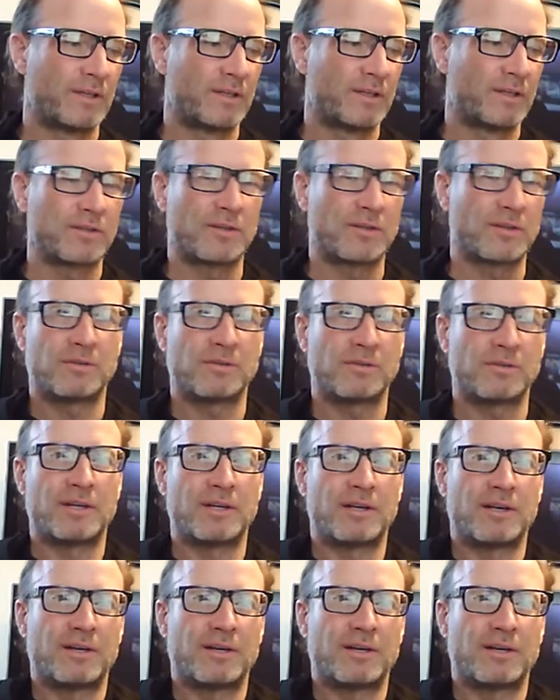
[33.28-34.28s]

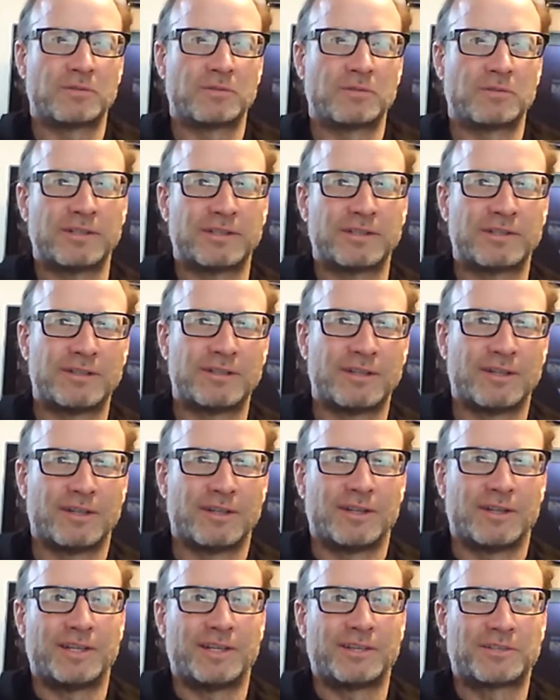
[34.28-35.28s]
So really,
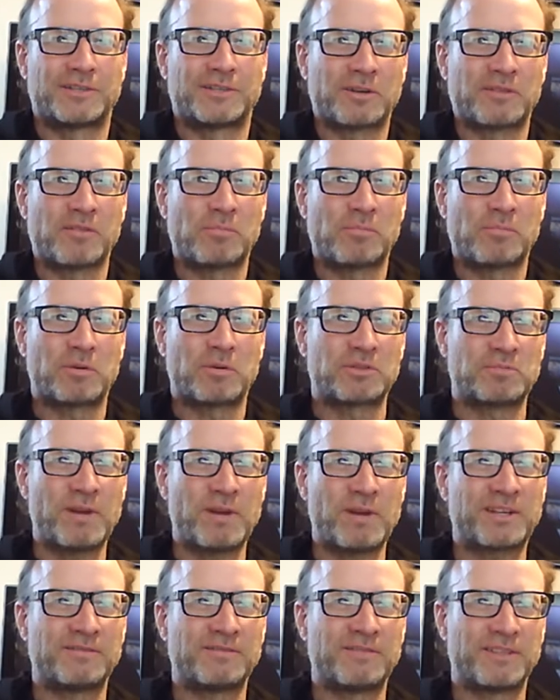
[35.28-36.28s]
it's sort of a
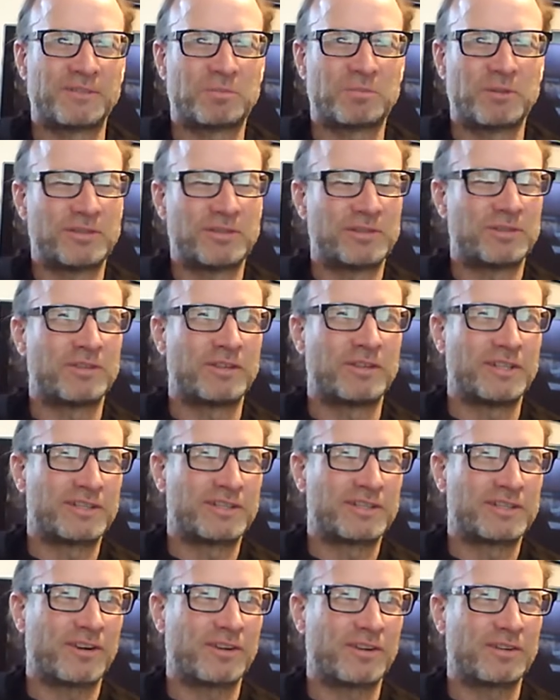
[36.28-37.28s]
perspective as where you're going to
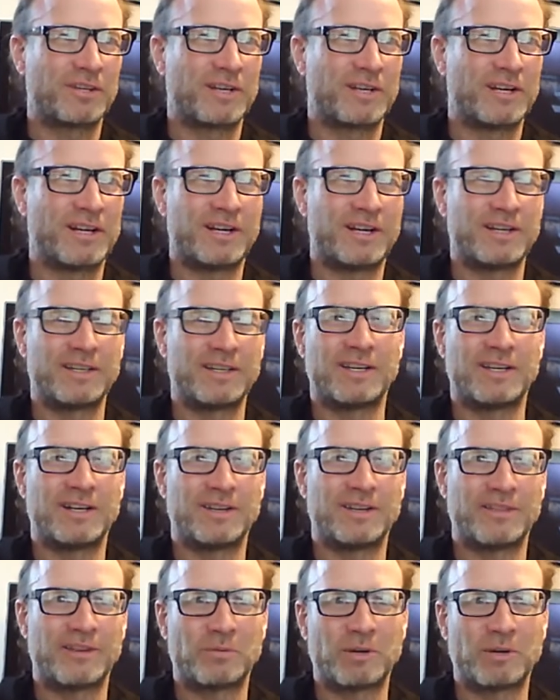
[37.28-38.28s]
start on
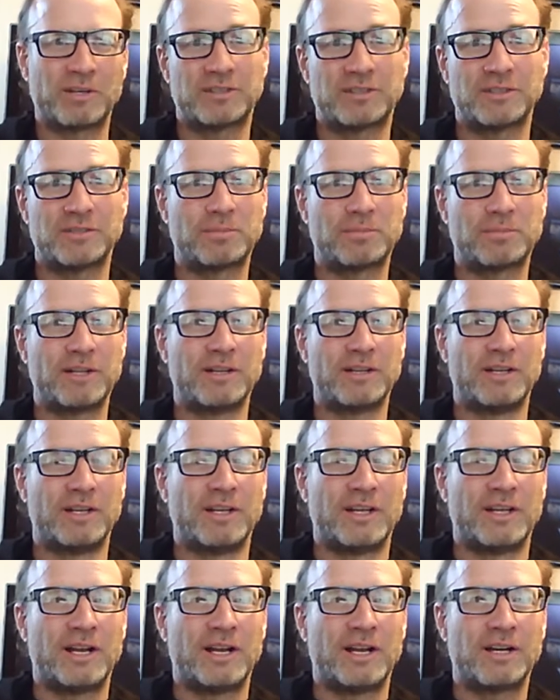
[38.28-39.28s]
the question, but
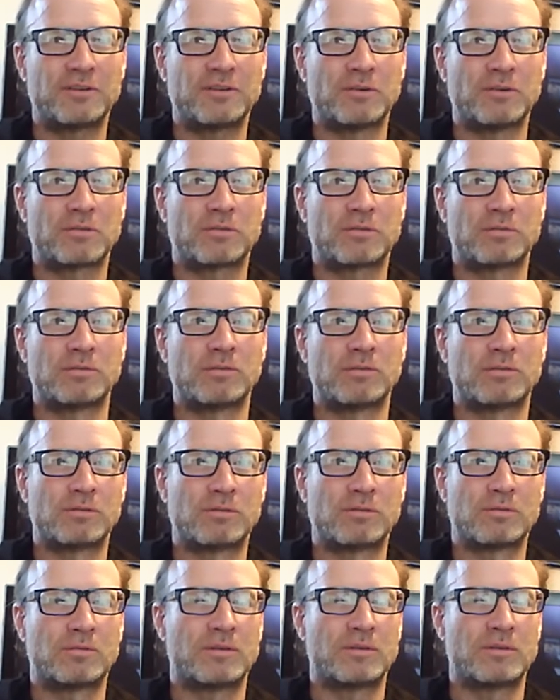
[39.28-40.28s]
I'll go
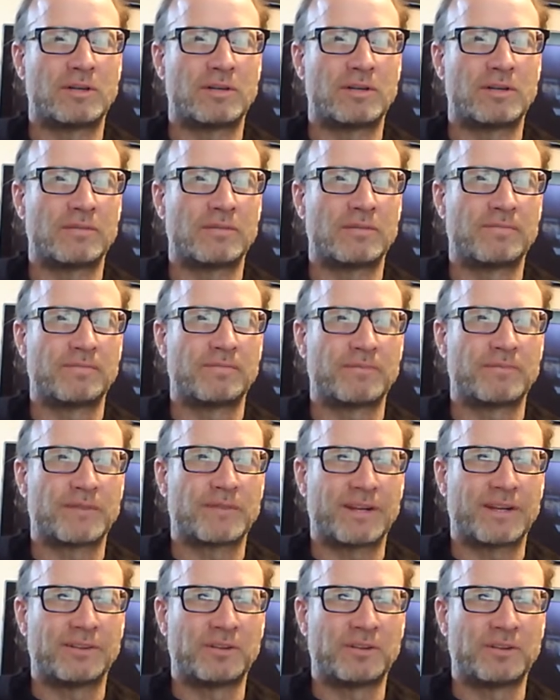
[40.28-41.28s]
through
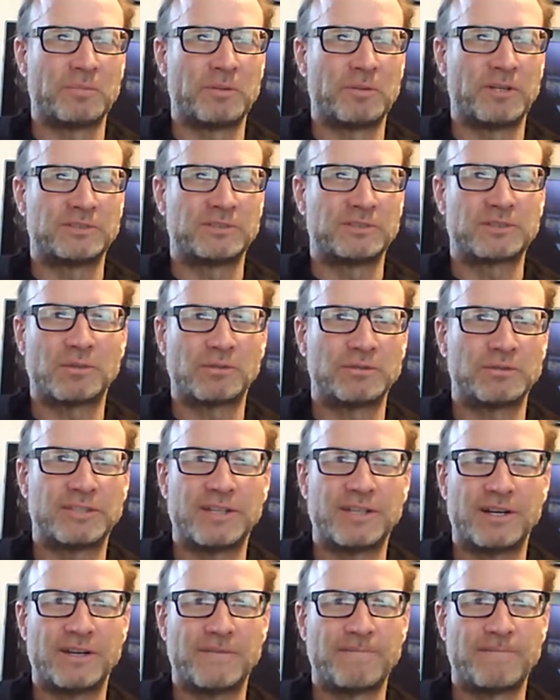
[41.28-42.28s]
a little bit of show and
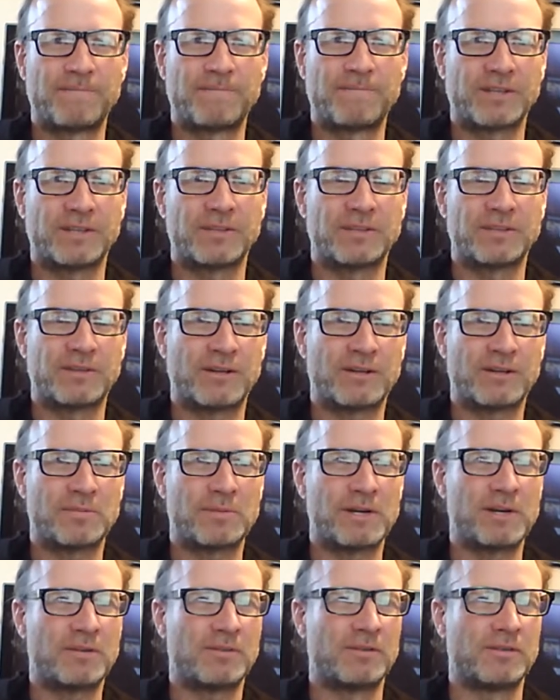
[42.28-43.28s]
tell and talk
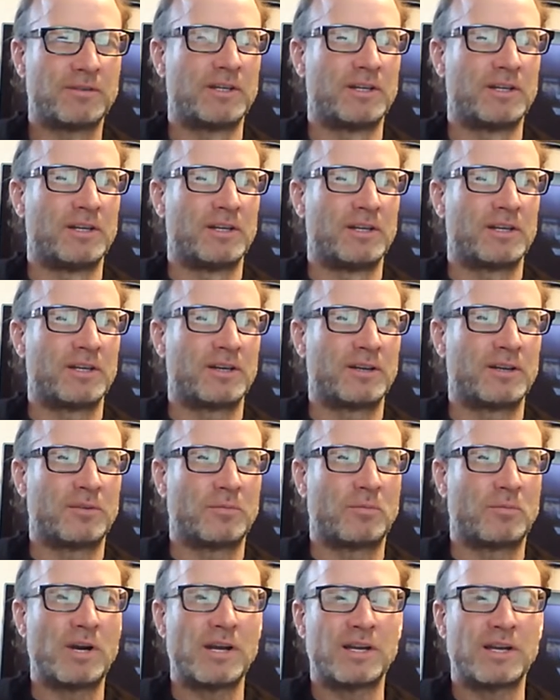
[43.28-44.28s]
about
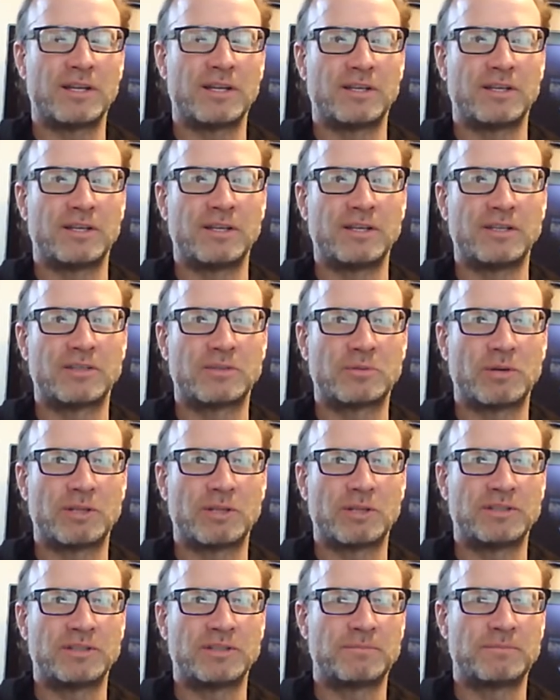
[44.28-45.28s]
why these
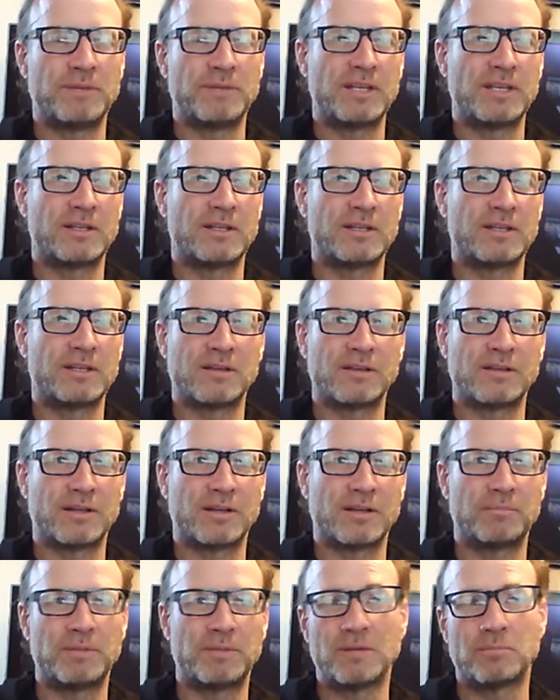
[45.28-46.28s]
questions may
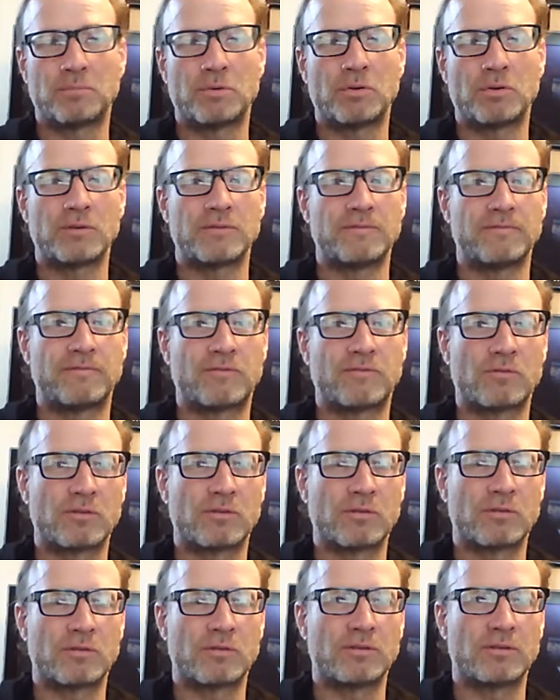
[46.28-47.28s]
be important
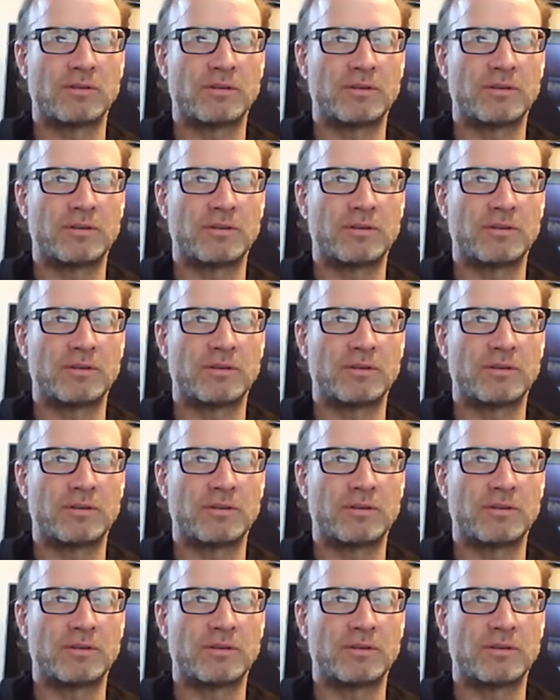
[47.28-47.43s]
for